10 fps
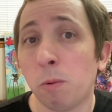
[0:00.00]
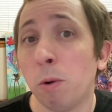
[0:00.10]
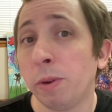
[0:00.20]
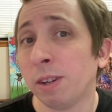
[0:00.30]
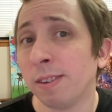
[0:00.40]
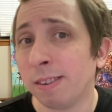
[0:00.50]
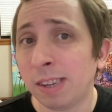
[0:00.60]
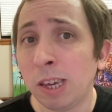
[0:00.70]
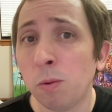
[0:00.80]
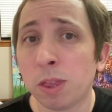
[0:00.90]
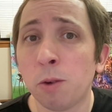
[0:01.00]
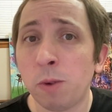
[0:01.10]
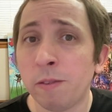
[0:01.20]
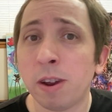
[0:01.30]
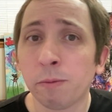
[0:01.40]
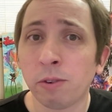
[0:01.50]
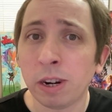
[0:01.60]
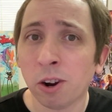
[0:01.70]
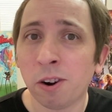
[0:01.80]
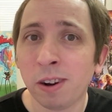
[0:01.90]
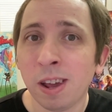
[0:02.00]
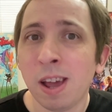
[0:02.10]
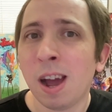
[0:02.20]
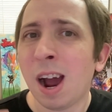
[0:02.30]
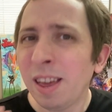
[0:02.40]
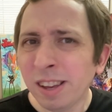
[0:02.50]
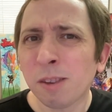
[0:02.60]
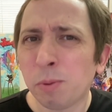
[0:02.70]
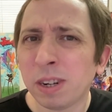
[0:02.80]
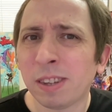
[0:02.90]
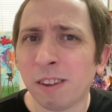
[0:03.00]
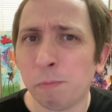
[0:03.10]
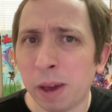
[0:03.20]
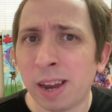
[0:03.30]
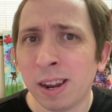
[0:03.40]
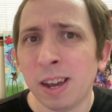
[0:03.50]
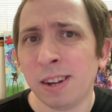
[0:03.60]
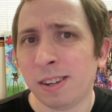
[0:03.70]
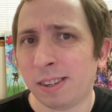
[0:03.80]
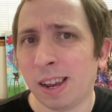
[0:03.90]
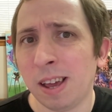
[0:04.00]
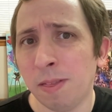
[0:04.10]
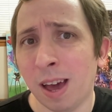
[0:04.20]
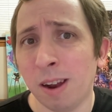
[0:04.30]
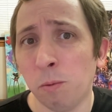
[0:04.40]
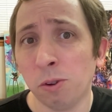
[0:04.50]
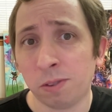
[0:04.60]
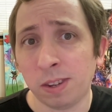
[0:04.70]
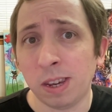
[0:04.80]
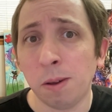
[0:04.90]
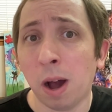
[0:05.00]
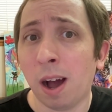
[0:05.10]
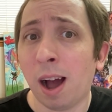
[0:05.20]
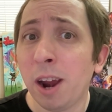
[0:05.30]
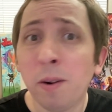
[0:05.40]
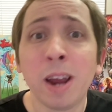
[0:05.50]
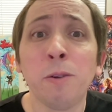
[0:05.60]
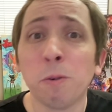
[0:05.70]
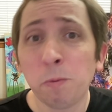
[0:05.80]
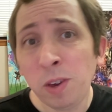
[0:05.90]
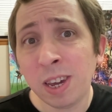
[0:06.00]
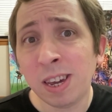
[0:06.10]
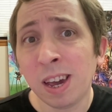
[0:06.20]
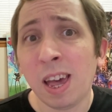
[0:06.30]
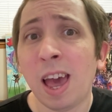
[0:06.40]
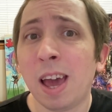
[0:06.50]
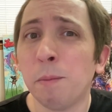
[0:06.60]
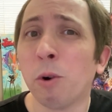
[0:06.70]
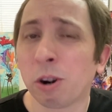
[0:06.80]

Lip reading: what we could see with a revamped Green Card, I think it's a pretty safe bet to say that we'll see a higher annual fee and more